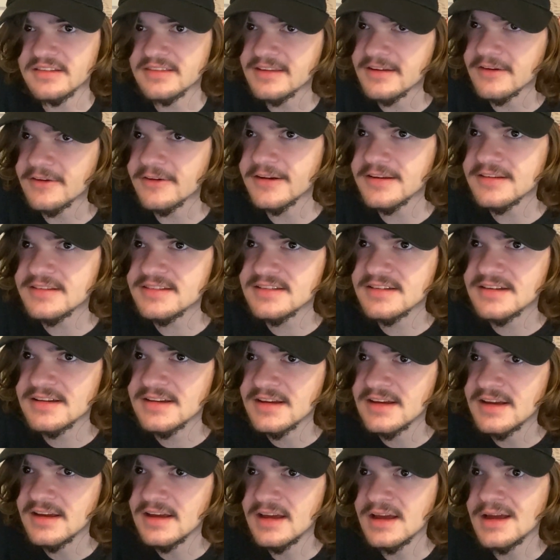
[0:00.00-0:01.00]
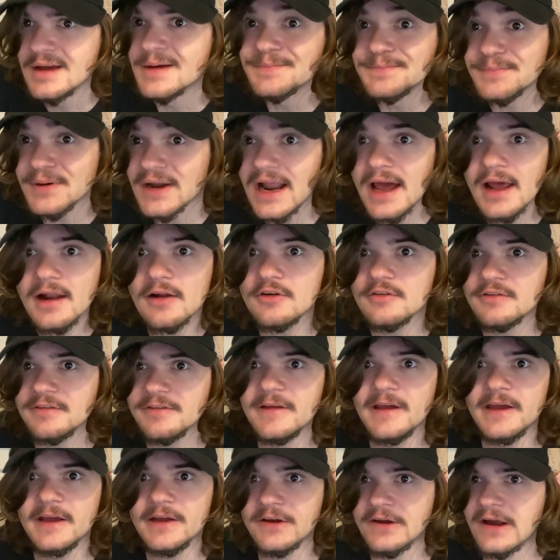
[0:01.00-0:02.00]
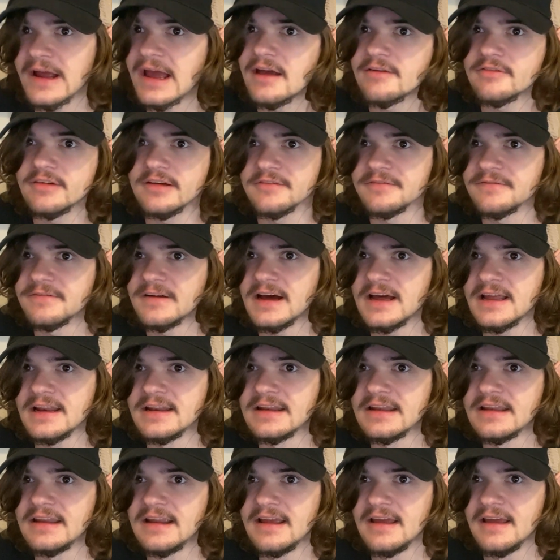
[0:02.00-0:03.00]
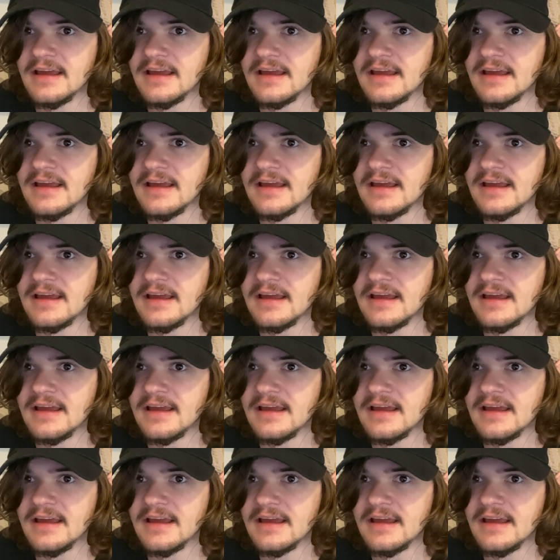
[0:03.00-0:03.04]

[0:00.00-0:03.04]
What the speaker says: theorist, but I don't think you're having fun.